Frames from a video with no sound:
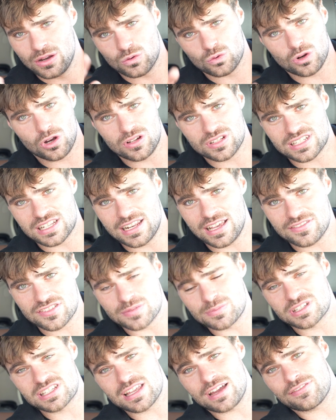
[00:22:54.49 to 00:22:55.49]
We're always going to have
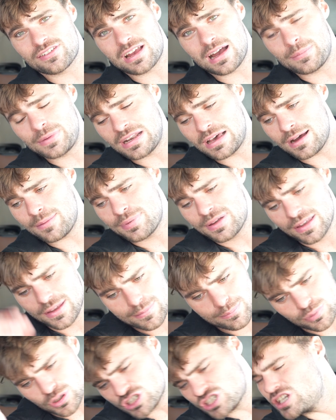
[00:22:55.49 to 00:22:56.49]
some stuff coming up.
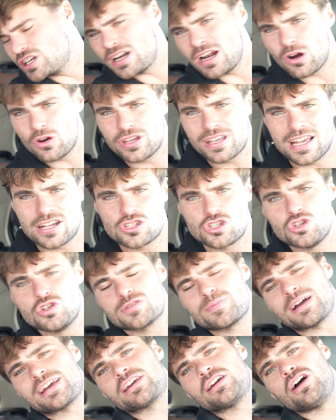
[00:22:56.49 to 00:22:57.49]
Appreciate all you guys who
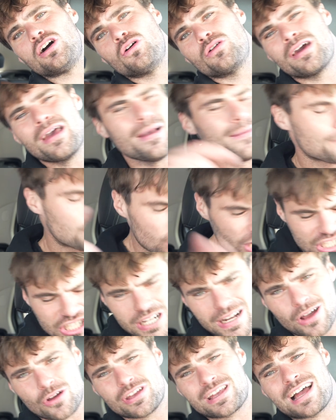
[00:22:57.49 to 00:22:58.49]
use my code.
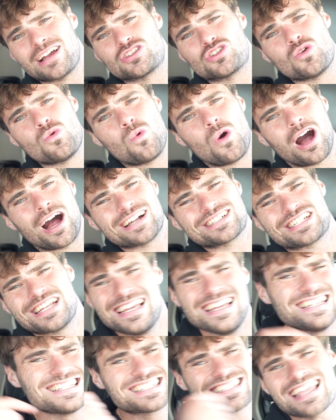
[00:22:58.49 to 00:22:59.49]
Appreciate all you guys who watch.
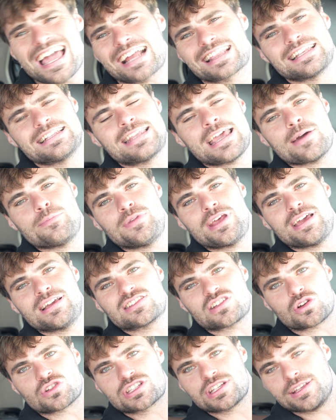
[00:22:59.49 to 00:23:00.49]
Stack the damn
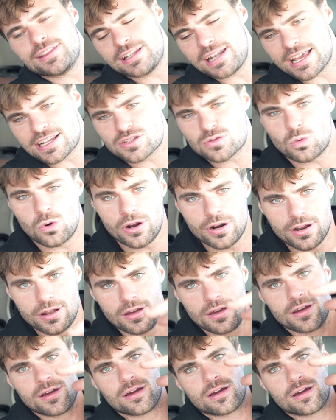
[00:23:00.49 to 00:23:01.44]
days. I'll see you in the next one.